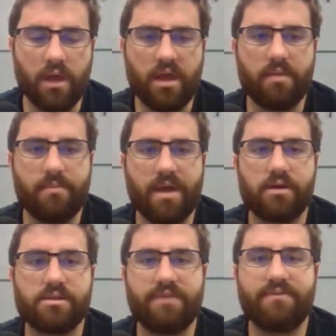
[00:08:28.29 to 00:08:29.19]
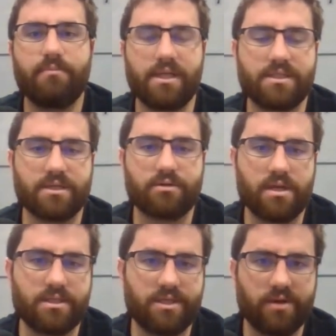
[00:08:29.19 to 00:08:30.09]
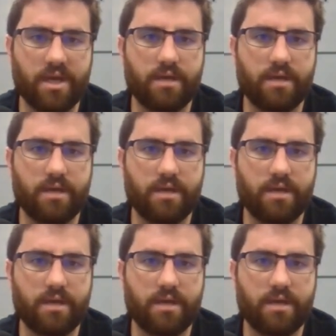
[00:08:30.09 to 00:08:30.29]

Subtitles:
It matters if it meets the criteria.